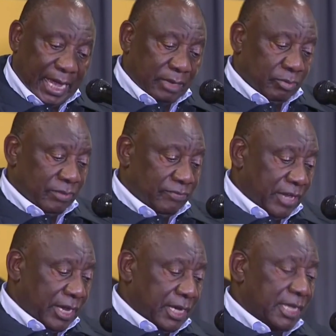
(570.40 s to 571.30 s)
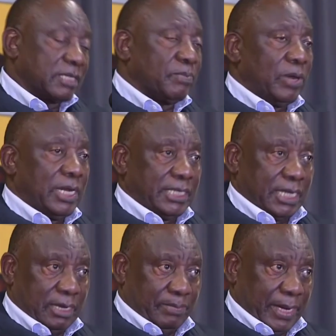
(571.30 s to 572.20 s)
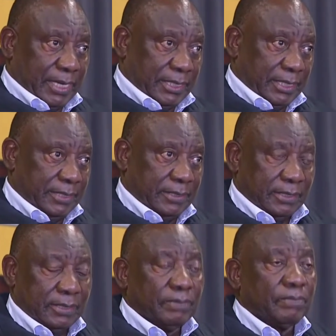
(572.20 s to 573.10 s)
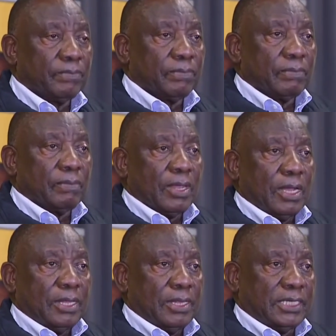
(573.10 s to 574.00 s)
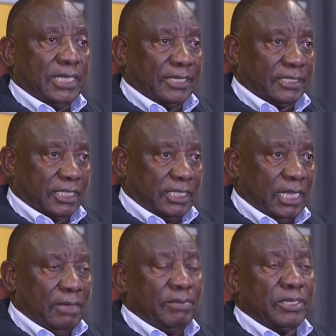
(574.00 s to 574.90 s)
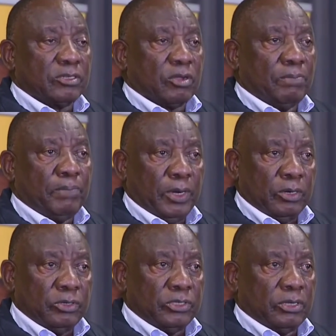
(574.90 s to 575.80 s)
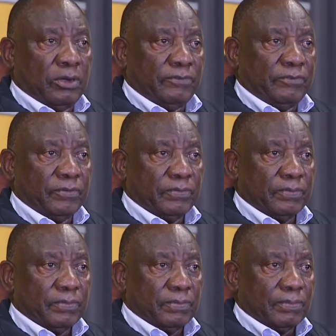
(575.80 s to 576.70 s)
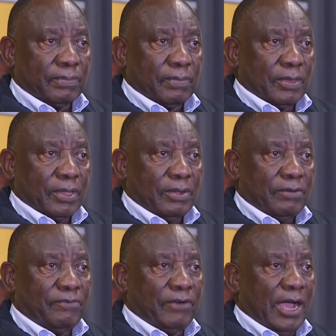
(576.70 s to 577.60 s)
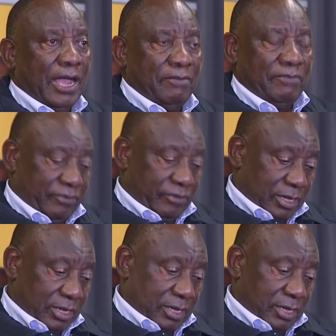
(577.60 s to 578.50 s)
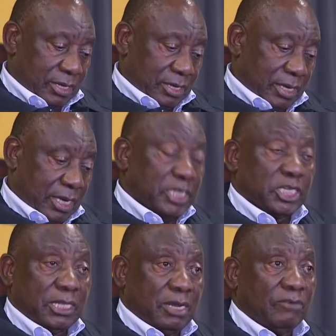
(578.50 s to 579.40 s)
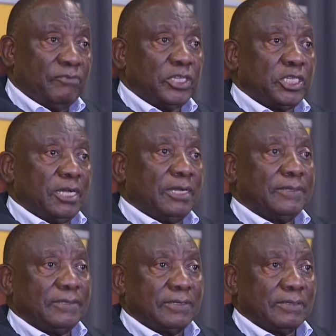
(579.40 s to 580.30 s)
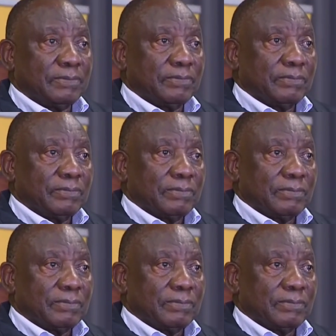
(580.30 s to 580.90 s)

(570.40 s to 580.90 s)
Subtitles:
has had with various political parties. The task team is composed of 5 national officials,